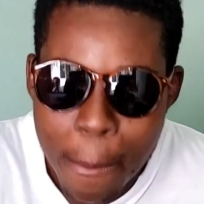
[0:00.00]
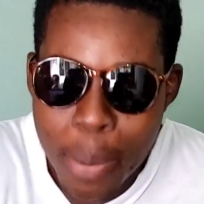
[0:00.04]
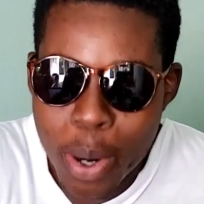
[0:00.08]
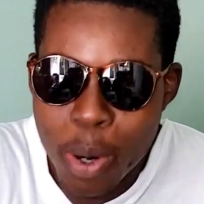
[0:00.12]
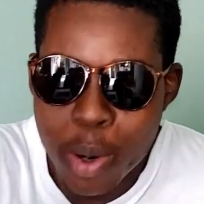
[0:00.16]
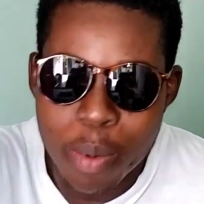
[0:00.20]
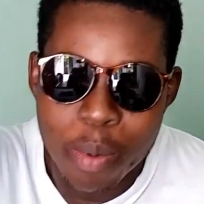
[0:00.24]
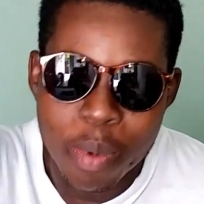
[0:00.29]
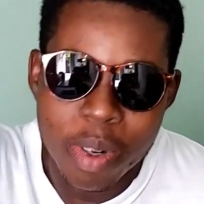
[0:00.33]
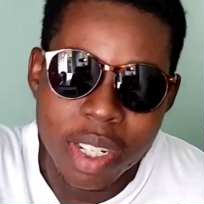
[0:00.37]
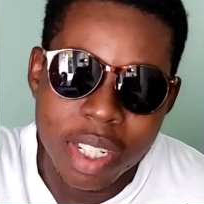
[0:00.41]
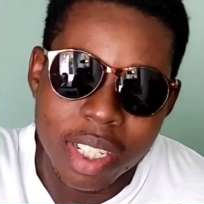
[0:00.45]

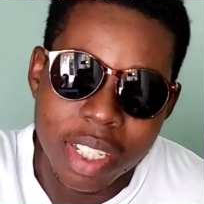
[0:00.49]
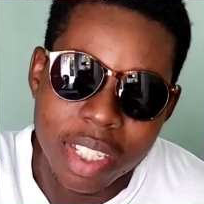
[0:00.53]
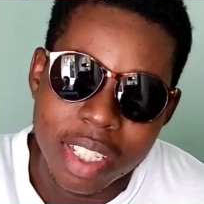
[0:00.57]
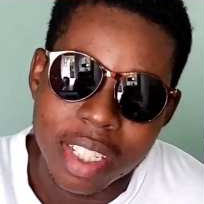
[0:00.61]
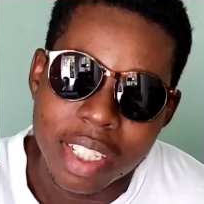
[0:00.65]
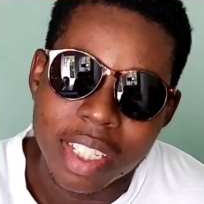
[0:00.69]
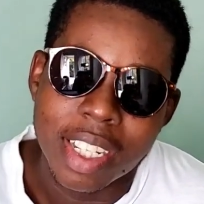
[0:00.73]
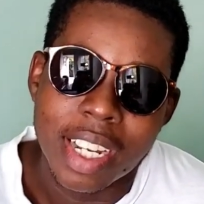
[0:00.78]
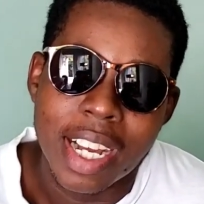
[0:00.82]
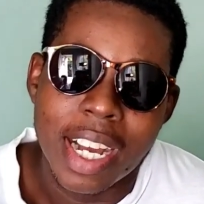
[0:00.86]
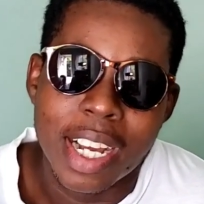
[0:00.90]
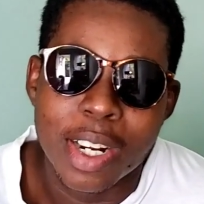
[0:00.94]
Boom!
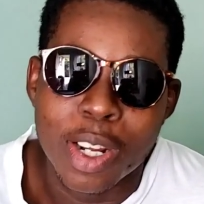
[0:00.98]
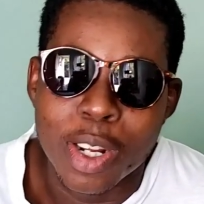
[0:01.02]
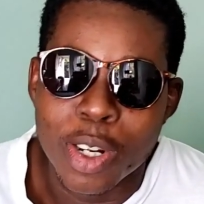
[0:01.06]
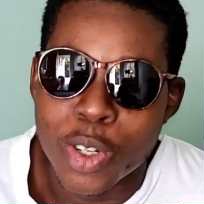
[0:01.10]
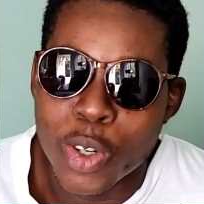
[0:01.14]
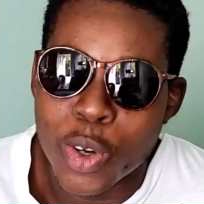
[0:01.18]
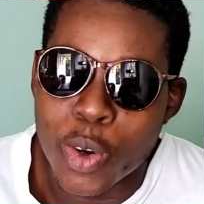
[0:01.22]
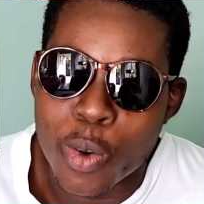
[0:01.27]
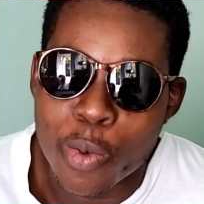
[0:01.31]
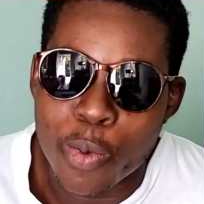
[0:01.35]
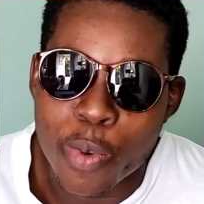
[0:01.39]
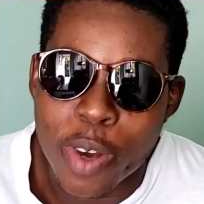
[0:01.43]
I don't
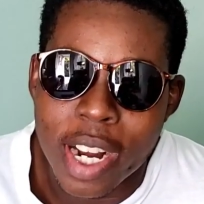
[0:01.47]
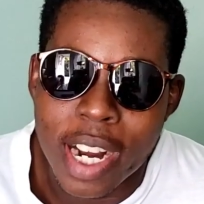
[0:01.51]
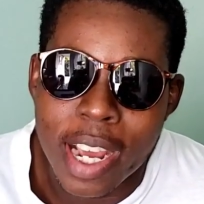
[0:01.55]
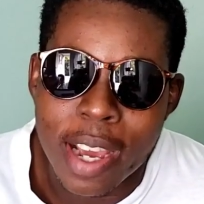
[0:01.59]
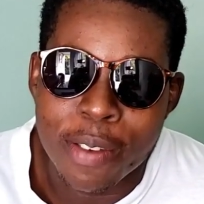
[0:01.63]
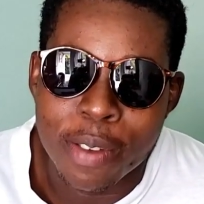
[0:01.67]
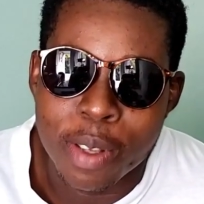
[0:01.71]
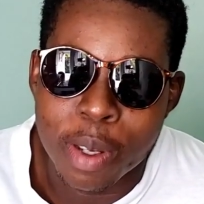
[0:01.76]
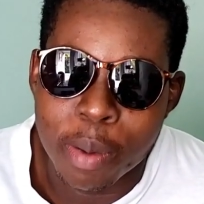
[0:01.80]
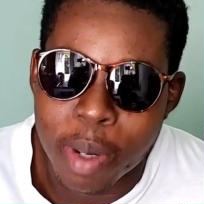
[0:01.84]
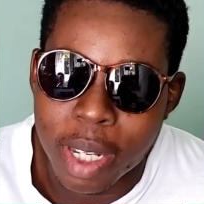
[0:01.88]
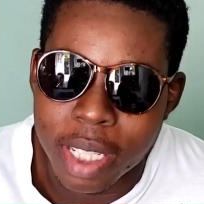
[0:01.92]
know who for
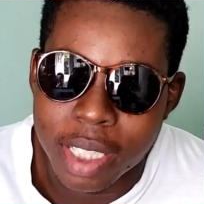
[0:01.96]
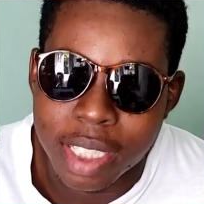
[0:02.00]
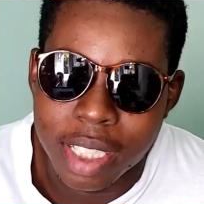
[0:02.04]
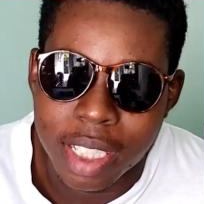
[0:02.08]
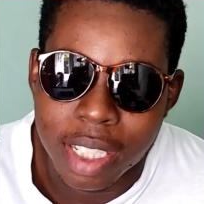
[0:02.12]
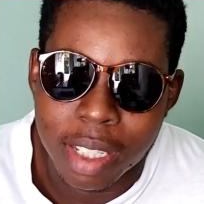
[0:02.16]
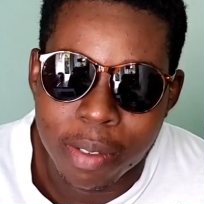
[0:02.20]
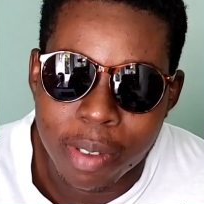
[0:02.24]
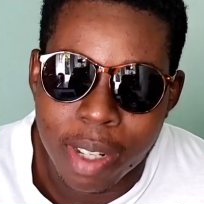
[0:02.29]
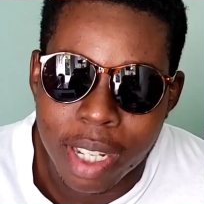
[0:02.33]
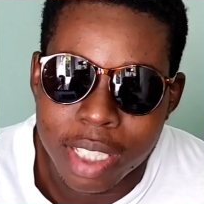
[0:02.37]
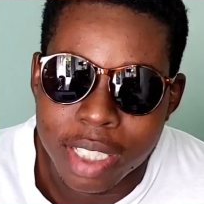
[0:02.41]
life they will
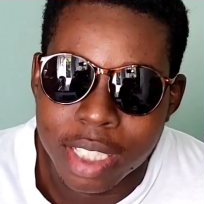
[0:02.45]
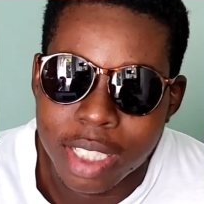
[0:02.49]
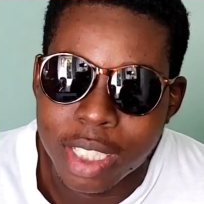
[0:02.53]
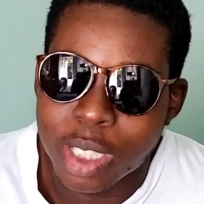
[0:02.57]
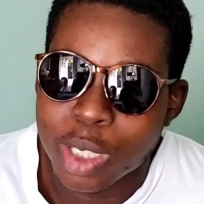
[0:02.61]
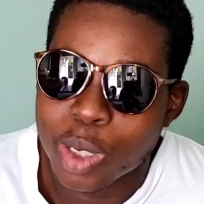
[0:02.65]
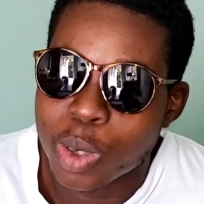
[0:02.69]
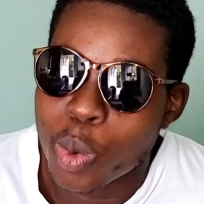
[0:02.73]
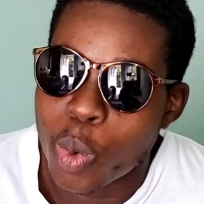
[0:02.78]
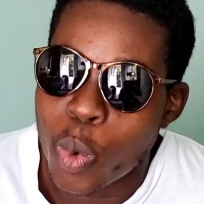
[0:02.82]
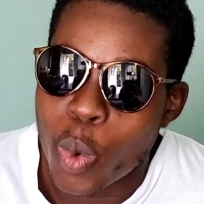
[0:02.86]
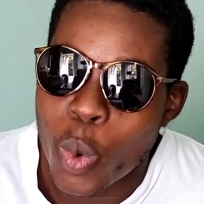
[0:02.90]
save. I
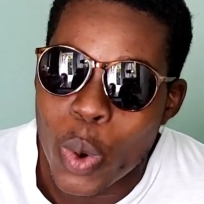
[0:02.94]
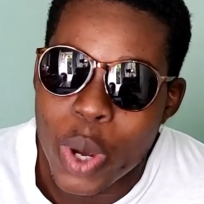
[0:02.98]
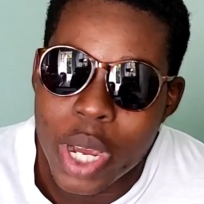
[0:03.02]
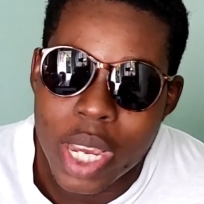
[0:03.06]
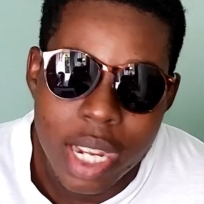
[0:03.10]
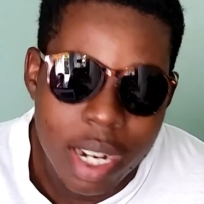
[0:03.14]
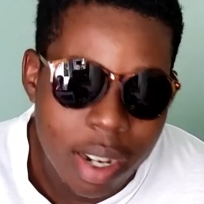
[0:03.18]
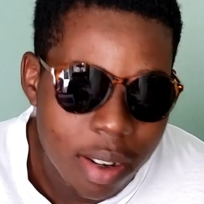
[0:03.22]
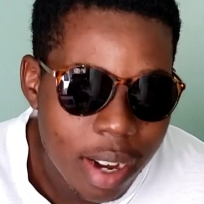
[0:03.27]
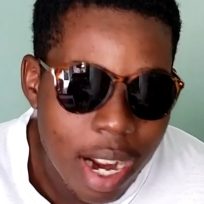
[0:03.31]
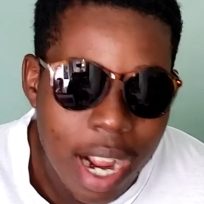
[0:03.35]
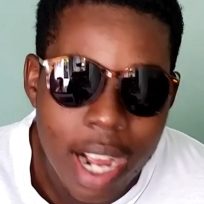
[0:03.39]

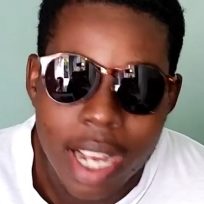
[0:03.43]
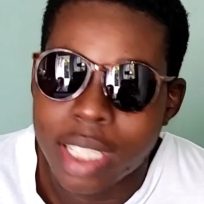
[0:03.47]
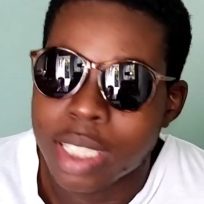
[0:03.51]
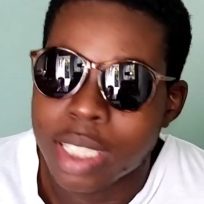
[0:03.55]
swear.